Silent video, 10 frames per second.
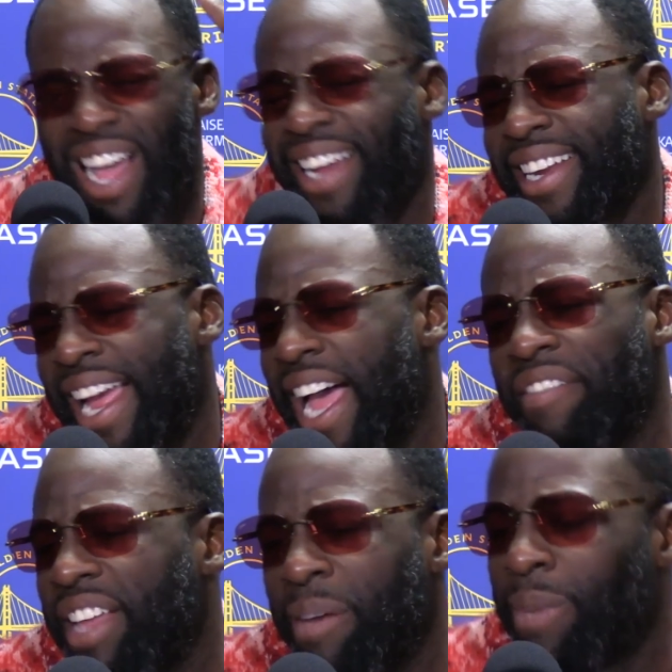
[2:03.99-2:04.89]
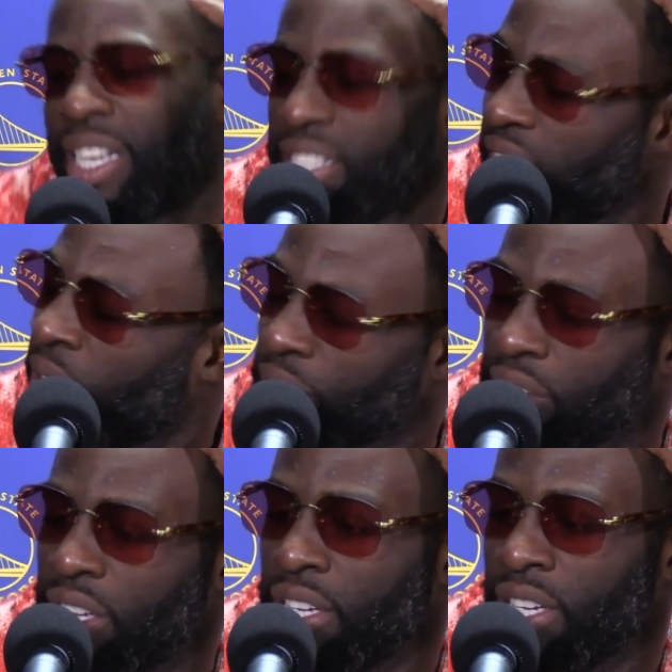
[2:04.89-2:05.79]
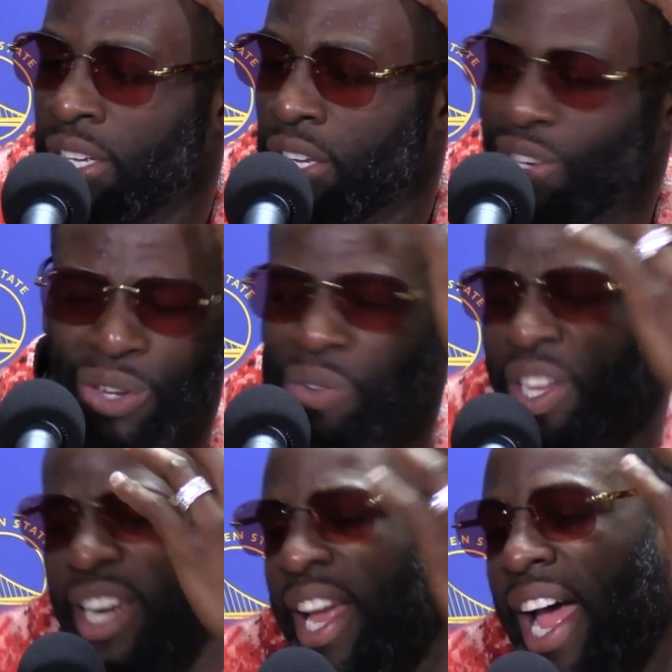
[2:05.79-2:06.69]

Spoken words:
I can have that myself. Moon can